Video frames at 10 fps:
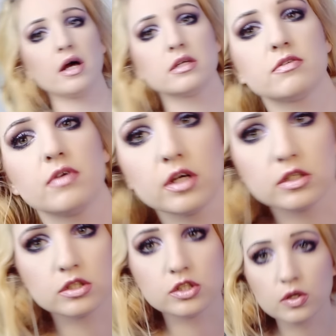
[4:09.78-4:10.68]
else have I
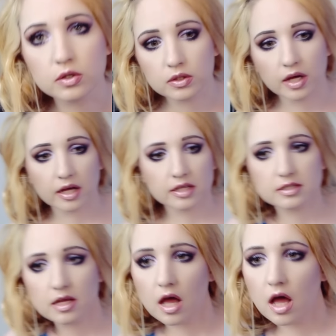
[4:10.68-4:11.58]
got to show you
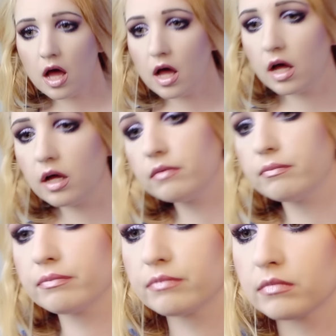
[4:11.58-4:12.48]
guys? Oh,